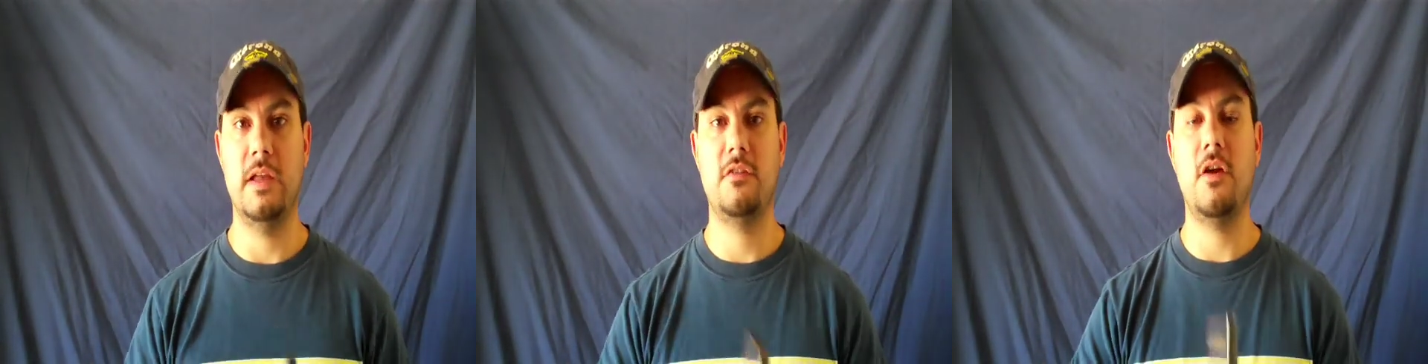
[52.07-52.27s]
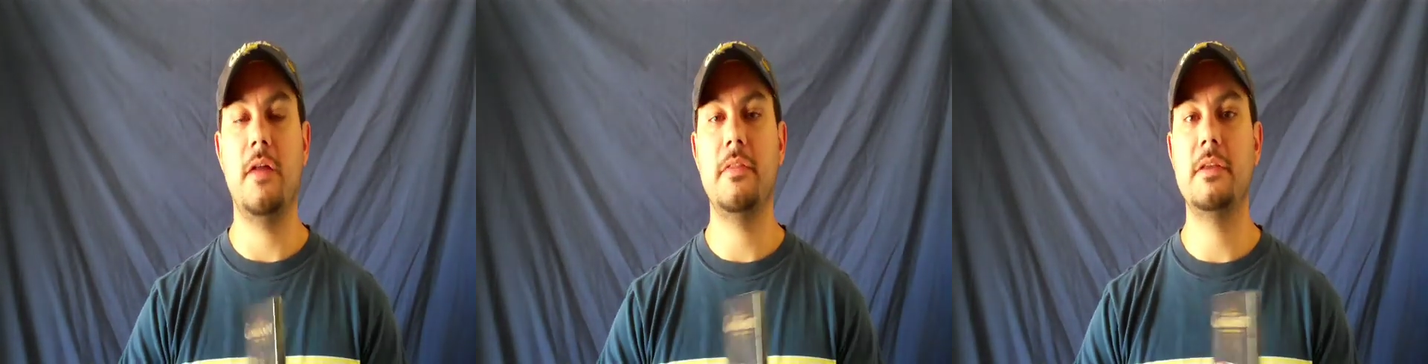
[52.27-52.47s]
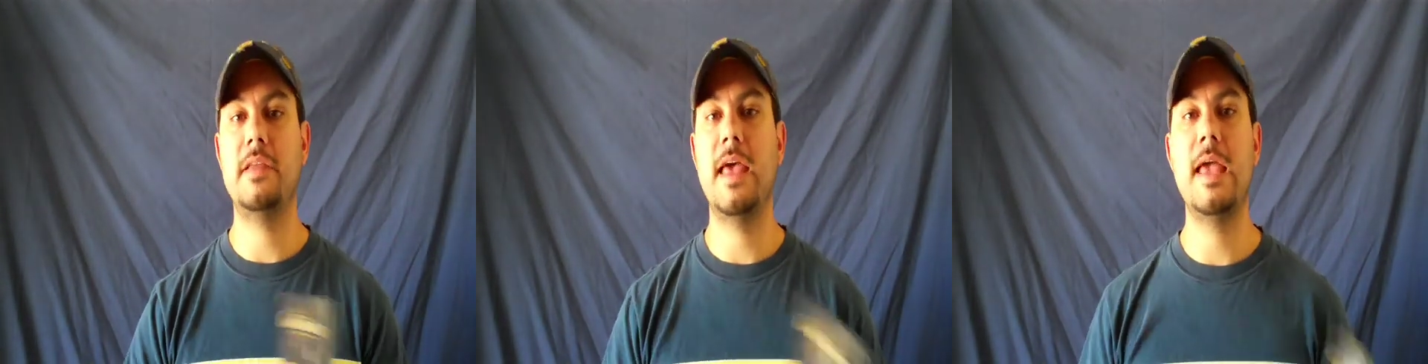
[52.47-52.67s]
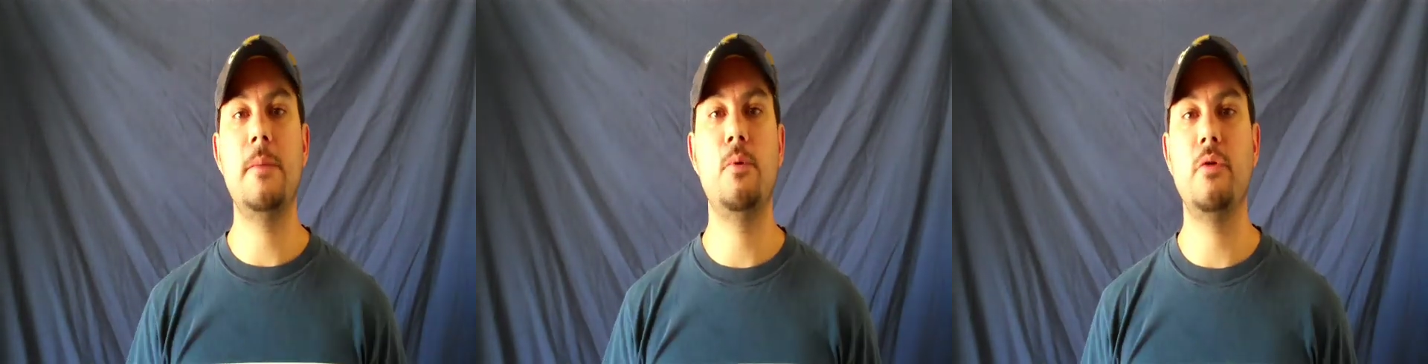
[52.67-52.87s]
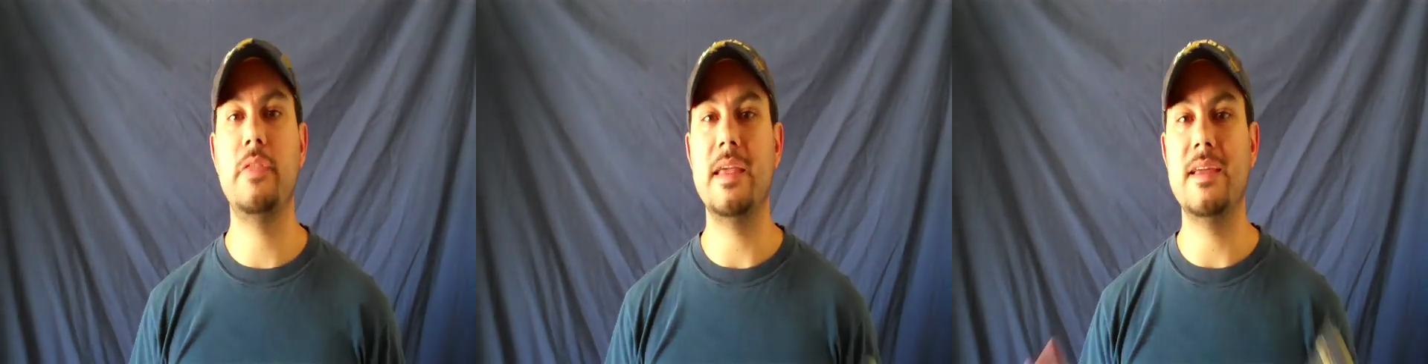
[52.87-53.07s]
It's on the
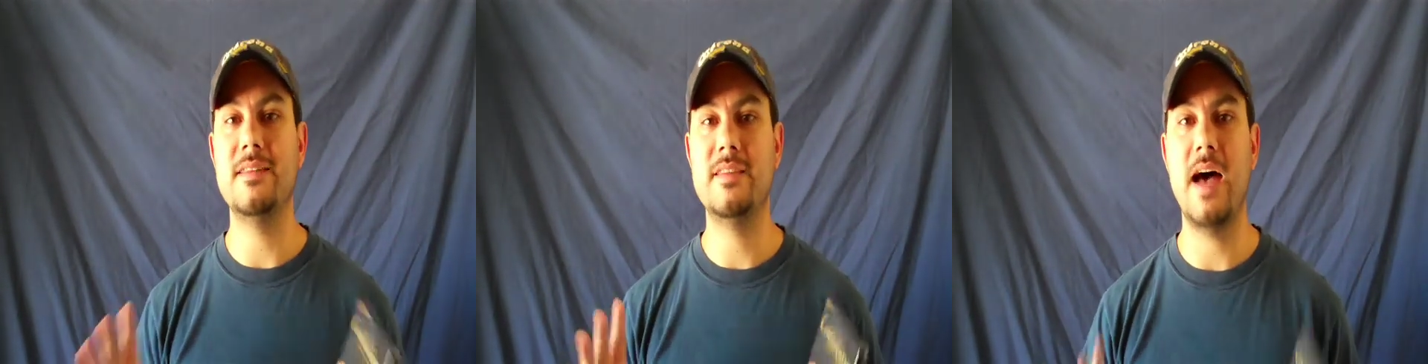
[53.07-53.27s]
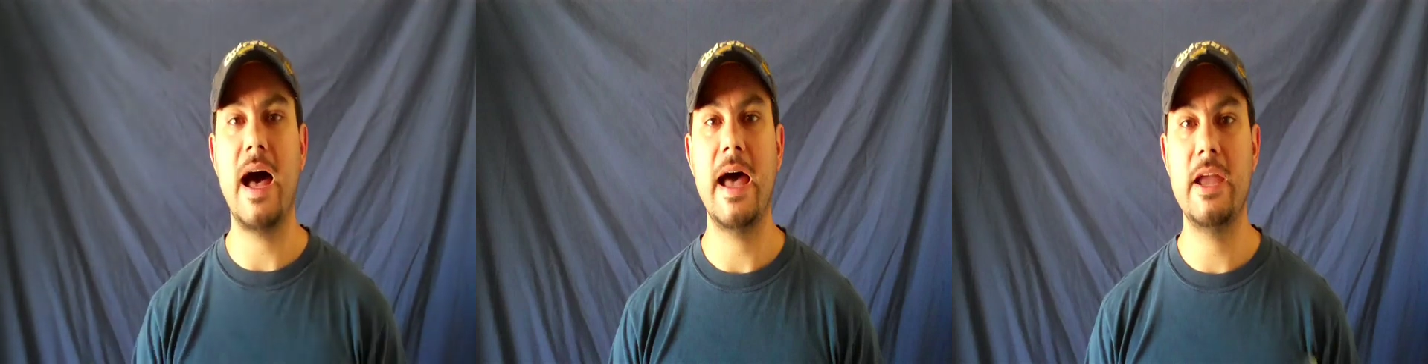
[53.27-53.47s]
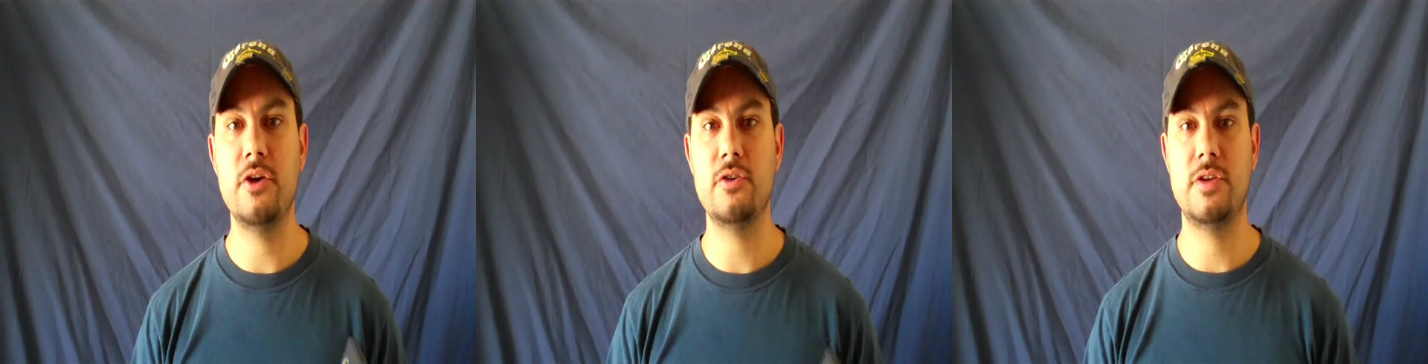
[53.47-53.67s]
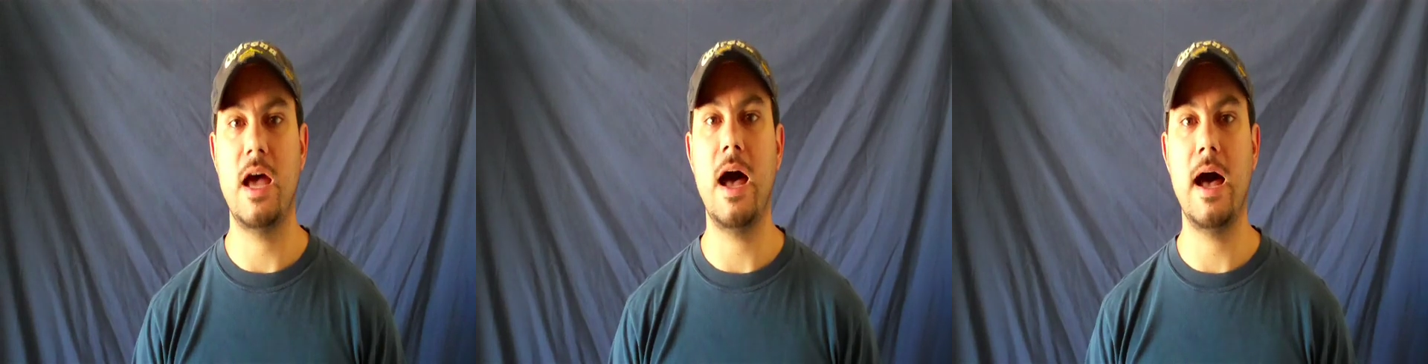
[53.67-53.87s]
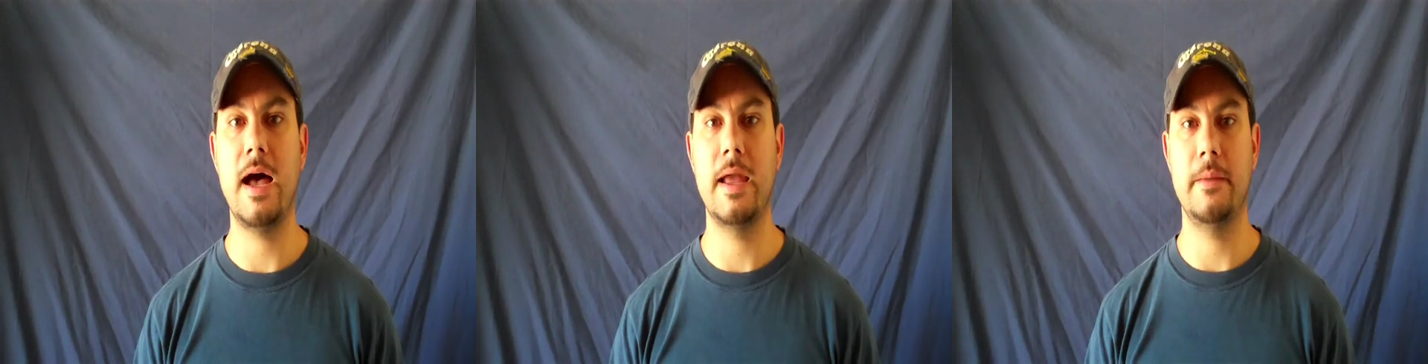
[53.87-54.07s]
table the entire
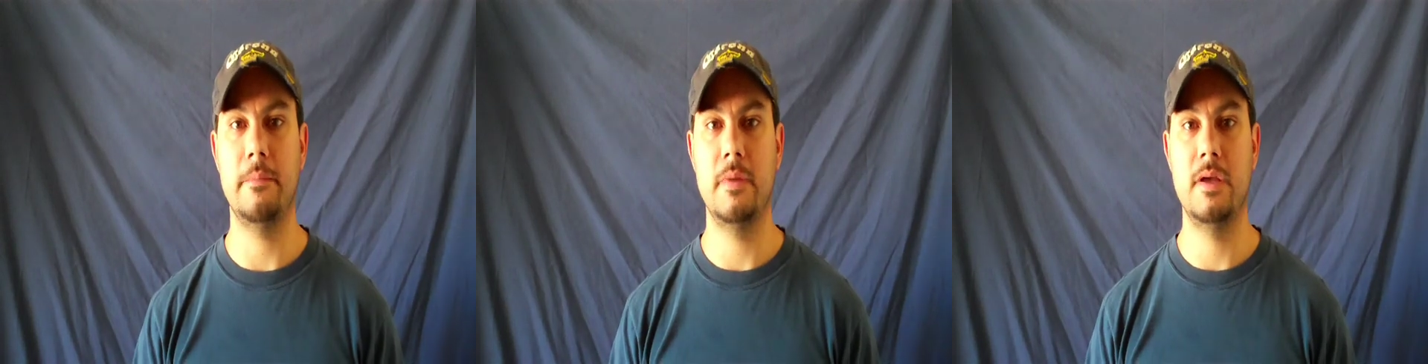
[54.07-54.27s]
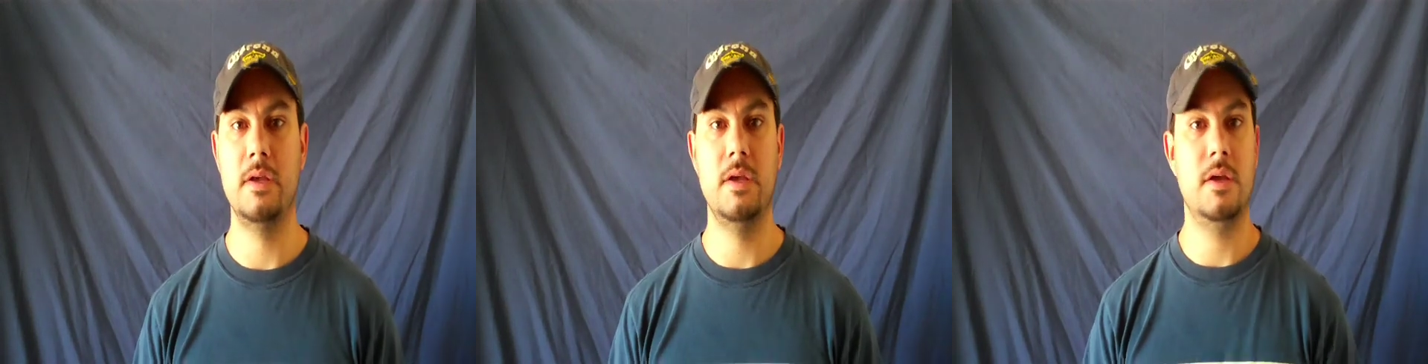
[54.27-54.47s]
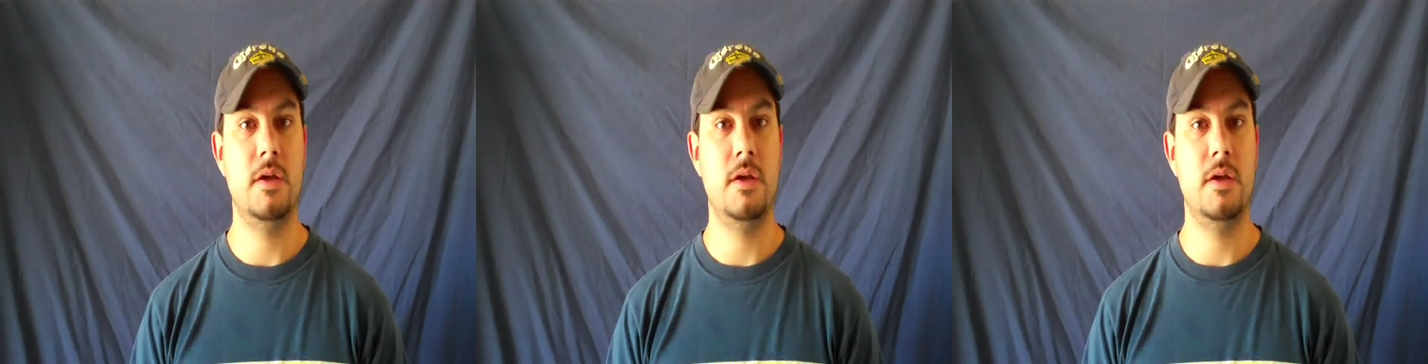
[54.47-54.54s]
time.